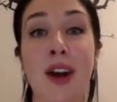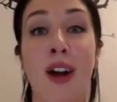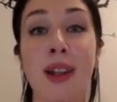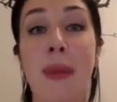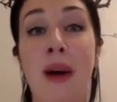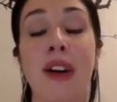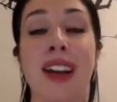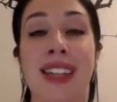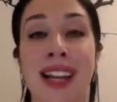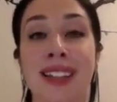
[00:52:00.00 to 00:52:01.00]
all about
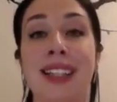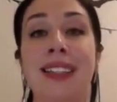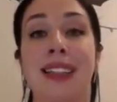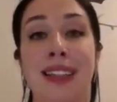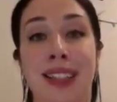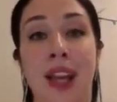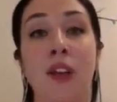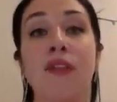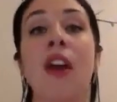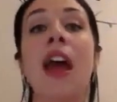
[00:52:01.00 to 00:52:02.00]
connecting to the
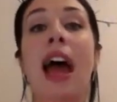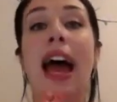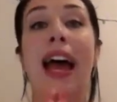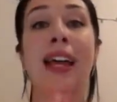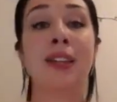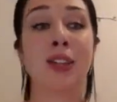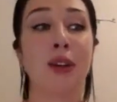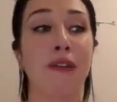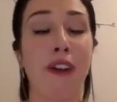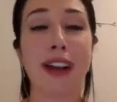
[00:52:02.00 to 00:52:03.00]
self and
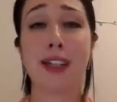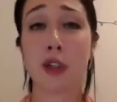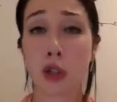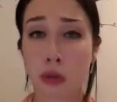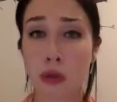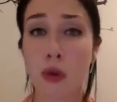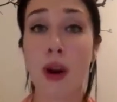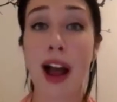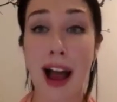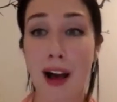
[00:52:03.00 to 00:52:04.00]
finding
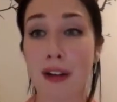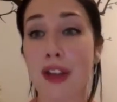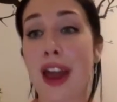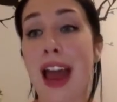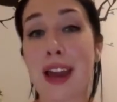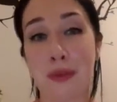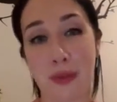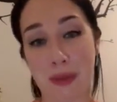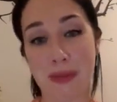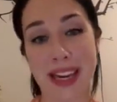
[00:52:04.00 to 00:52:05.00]
true health and
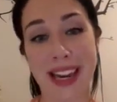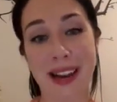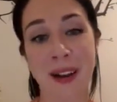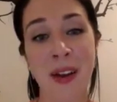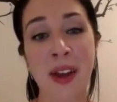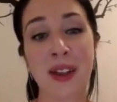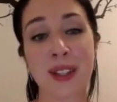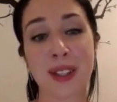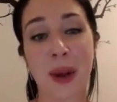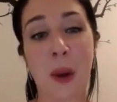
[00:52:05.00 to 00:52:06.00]
well-being.
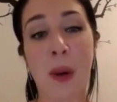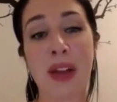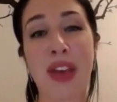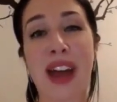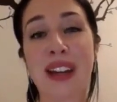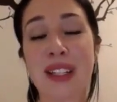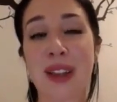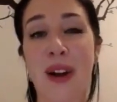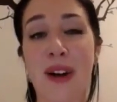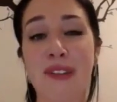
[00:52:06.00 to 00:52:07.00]
So that is
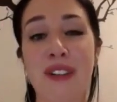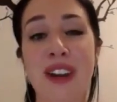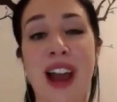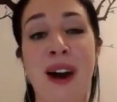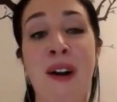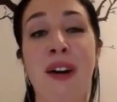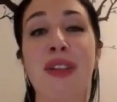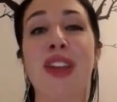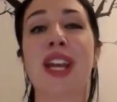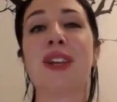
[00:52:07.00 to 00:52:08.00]
all for now.
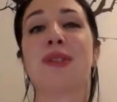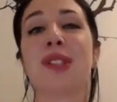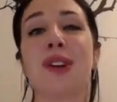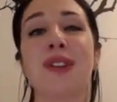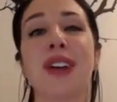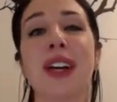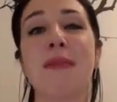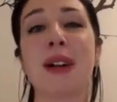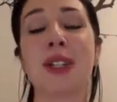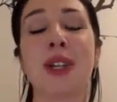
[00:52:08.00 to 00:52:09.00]
Thank you so very
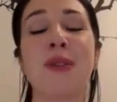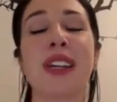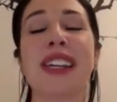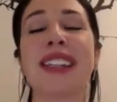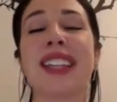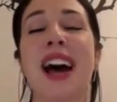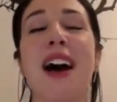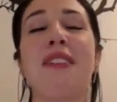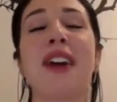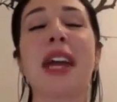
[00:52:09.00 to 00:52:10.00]
much, yogis.
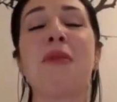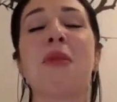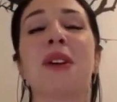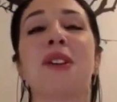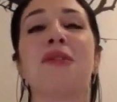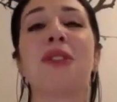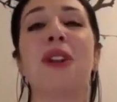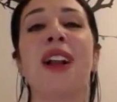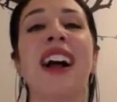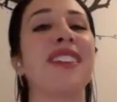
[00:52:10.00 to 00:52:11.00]
Have a
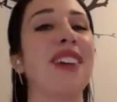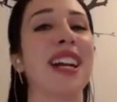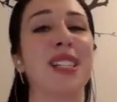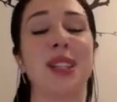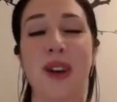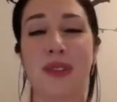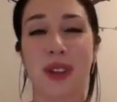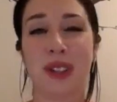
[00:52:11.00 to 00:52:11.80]
wonderful rest of your